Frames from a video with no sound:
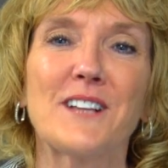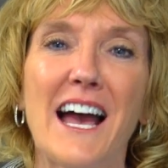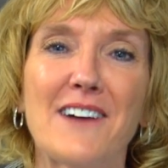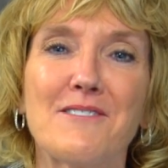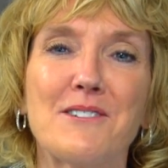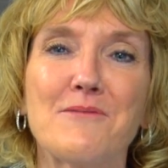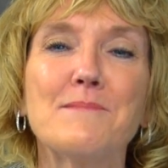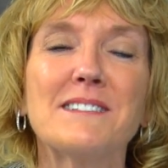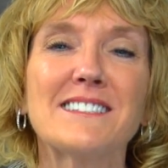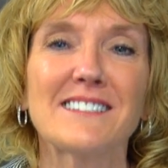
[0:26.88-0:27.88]
Iowa
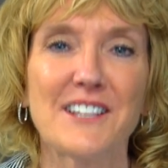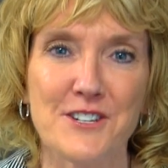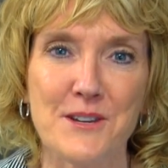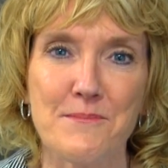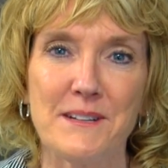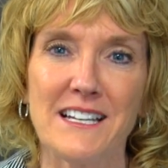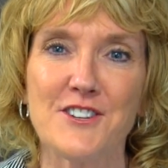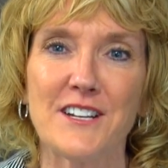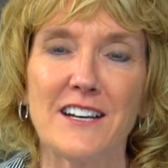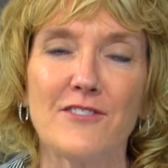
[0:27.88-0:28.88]
Women's Leadership
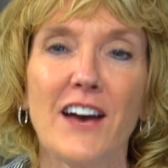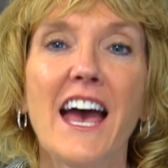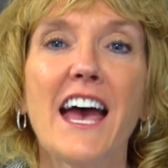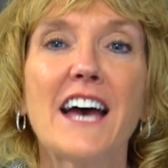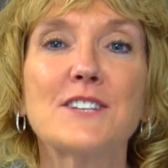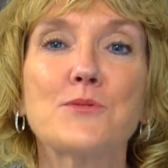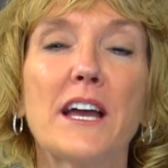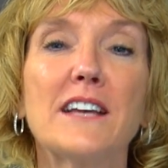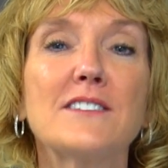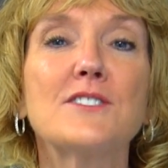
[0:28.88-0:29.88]
Initiative has
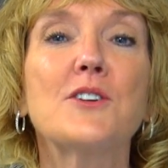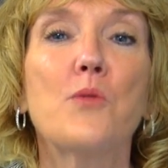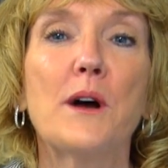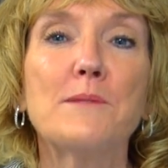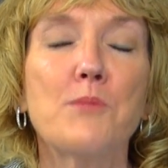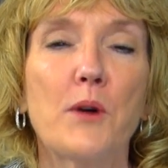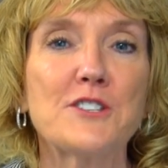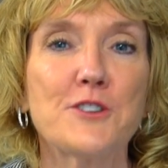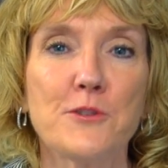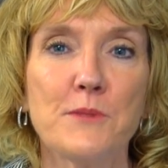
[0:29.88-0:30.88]
raised one point
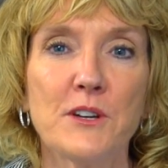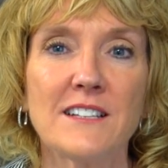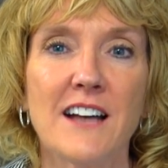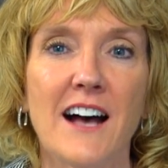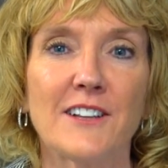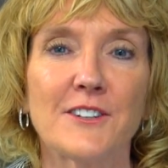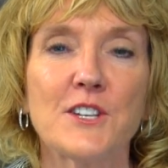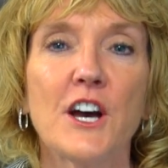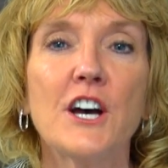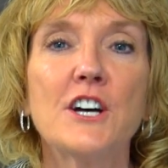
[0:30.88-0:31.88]
two million dollars
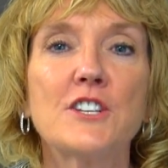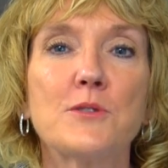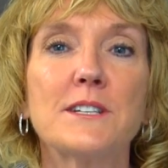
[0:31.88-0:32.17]
to